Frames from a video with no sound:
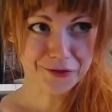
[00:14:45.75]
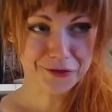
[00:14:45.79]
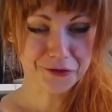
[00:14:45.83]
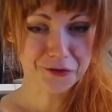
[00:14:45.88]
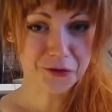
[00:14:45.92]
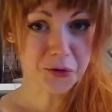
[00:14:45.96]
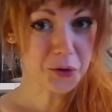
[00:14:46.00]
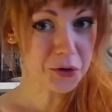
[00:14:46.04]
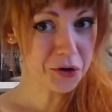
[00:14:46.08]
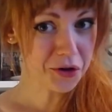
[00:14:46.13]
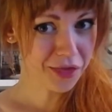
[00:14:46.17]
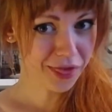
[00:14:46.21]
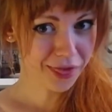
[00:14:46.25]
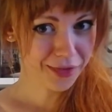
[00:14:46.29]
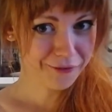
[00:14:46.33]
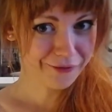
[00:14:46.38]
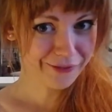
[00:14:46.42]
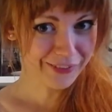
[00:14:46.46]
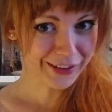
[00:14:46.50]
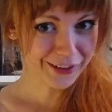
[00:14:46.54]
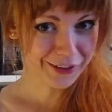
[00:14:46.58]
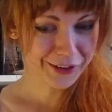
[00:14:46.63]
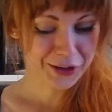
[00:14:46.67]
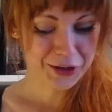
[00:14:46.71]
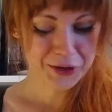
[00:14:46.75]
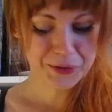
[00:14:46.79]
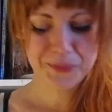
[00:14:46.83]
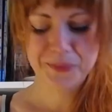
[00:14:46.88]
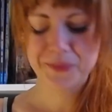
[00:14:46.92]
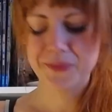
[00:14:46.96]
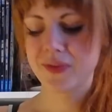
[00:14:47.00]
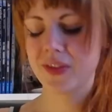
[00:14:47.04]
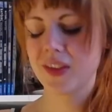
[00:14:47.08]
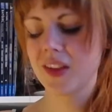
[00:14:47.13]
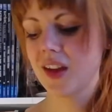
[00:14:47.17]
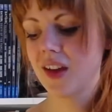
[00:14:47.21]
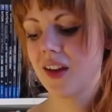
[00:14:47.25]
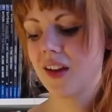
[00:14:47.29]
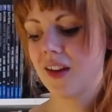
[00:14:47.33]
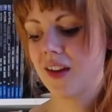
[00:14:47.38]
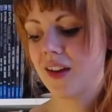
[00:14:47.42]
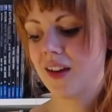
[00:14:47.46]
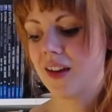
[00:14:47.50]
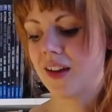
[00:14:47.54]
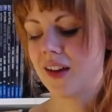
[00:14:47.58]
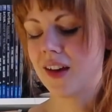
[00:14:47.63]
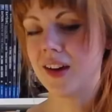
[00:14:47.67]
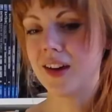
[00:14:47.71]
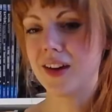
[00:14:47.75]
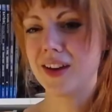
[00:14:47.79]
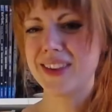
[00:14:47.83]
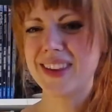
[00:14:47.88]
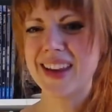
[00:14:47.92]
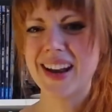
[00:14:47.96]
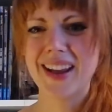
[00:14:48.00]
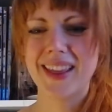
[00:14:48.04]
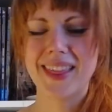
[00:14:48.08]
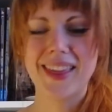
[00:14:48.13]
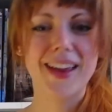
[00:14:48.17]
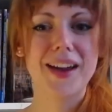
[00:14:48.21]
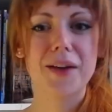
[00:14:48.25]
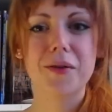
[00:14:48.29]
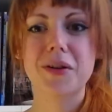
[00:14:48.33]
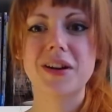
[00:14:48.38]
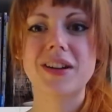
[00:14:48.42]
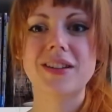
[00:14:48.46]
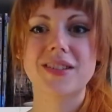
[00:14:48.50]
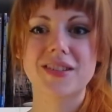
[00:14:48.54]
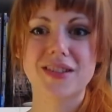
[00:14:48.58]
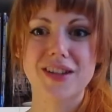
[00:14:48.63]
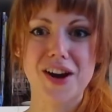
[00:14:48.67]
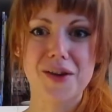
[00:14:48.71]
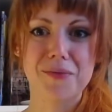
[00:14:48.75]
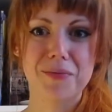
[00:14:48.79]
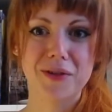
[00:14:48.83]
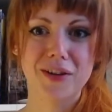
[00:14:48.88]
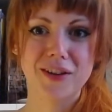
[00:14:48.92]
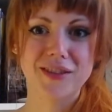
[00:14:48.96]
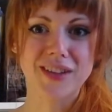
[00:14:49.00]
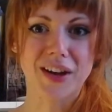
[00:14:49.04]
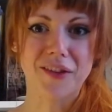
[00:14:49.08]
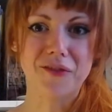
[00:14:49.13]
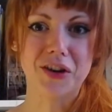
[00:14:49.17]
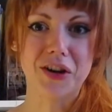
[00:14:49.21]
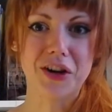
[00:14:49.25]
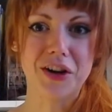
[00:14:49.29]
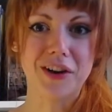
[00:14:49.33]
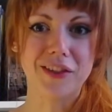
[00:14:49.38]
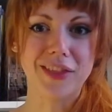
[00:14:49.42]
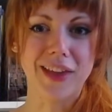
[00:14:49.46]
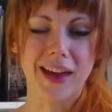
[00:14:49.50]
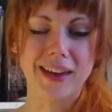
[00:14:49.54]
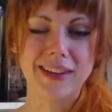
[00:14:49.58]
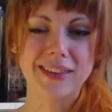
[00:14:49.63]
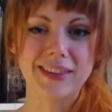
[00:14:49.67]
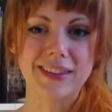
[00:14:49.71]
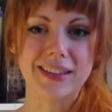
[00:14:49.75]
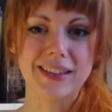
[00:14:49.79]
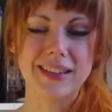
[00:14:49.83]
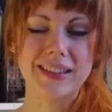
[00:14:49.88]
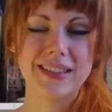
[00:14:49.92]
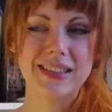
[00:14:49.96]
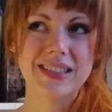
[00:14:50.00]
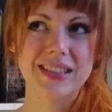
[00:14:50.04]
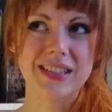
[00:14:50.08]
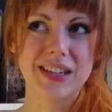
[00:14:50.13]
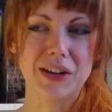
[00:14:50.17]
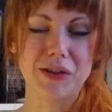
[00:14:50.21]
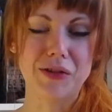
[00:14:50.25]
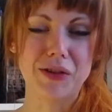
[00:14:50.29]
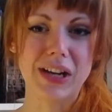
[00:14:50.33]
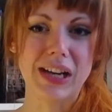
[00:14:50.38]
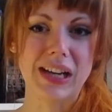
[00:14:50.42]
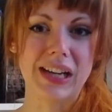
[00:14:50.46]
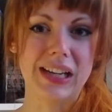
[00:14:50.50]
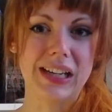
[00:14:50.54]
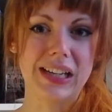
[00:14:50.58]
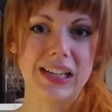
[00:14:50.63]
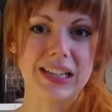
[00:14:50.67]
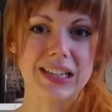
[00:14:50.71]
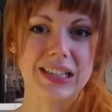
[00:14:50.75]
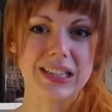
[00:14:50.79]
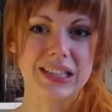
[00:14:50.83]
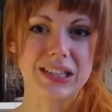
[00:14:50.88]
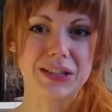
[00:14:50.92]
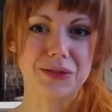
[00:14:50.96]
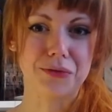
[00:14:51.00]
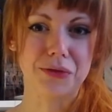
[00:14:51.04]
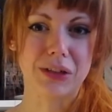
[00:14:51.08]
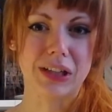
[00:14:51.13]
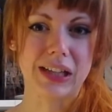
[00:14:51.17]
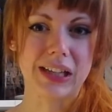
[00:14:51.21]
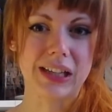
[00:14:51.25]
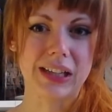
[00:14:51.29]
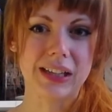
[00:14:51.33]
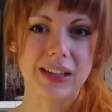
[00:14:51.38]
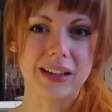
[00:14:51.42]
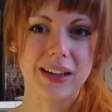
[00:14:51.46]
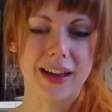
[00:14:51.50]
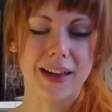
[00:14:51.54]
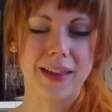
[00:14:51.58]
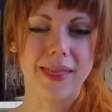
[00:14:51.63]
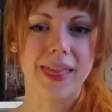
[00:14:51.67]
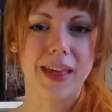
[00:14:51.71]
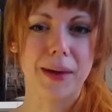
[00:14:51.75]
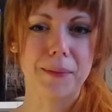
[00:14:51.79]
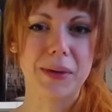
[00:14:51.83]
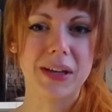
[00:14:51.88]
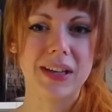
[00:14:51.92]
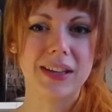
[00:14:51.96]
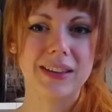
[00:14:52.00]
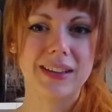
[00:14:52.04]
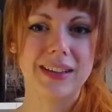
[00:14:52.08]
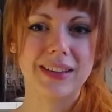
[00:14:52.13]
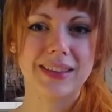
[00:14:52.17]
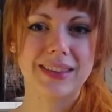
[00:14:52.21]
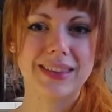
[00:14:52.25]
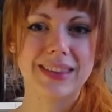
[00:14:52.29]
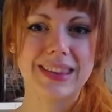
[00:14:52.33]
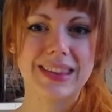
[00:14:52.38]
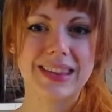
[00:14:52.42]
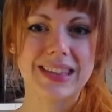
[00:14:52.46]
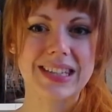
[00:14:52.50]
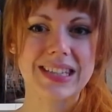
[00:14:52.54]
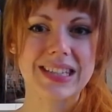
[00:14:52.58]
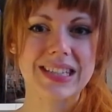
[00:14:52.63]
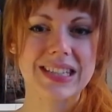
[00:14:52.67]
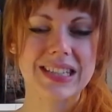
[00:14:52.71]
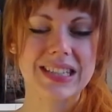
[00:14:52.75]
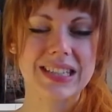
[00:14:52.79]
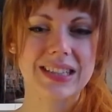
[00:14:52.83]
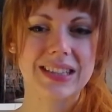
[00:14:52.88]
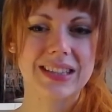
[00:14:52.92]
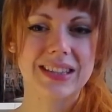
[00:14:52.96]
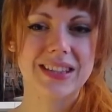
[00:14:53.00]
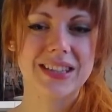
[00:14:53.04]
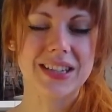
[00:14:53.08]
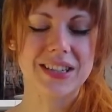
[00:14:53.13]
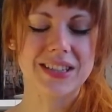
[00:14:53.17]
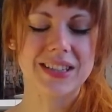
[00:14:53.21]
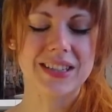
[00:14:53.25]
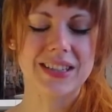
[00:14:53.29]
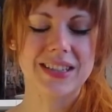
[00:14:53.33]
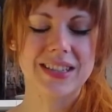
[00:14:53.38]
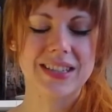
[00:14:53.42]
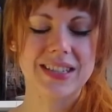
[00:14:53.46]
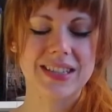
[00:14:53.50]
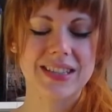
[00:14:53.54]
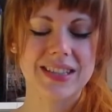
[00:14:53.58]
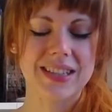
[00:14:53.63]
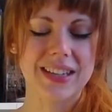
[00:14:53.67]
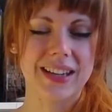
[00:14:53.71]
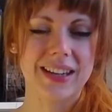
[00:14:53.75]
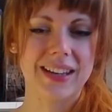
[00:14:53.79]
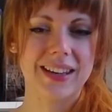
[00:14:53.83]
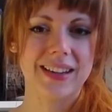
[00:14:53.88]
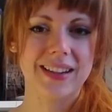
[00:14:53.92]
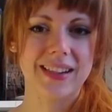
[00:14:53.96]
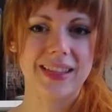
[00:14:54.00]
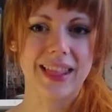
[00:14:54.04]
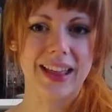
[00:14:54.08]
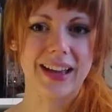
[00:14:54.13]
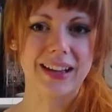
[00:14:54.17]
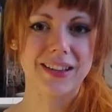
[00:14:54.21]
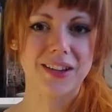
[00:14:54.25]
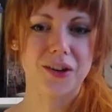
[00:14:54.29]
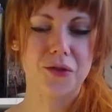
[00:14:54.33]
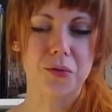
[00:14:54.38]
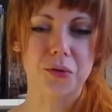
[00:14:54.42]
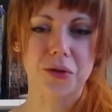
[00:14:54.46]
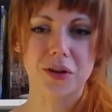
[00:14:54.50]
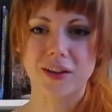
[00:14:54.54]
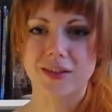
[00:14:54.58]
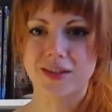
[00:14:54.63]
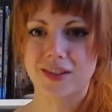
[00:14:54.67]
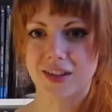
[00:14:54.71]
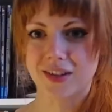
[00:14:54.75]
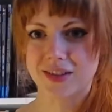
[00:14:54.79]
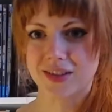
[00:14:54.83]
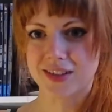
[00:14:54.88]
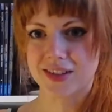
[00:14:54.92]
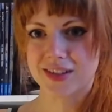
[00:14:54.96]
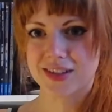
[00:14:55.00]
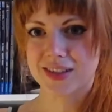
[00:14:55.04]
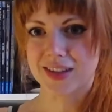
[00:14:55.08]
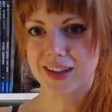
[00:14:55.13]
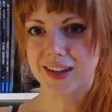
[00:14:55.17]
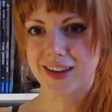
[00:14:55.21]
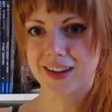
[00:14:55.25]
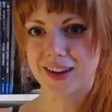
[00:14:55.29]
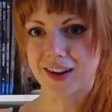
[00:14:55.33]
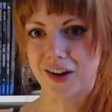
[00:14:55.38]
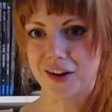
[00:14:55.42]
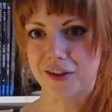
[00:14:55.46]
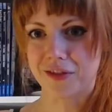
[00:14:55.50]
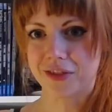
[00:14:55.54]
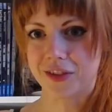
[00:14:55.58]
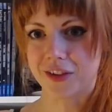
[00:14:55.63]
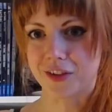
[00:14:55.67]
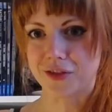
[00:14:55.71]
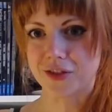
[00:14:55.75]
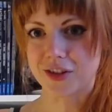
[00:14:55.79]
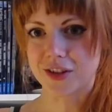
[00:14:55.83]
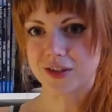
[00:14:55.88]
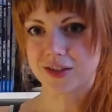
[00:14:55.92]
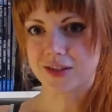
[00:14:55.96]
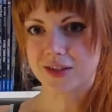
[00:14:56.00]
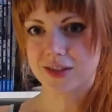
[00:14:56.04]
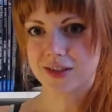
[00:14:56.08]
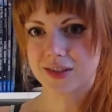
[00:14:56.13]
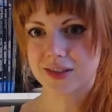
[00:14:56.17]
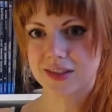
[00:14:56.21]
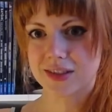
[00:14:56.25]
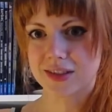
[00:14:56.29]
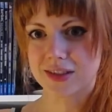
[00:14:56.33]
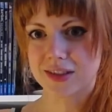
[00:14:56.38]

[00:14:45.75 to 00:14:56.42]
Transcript: fourth volume. Then I think I'm gonna stop because I've heard that the series doesn't really. I mean, doesn't stick, like the quality doesn't stick after just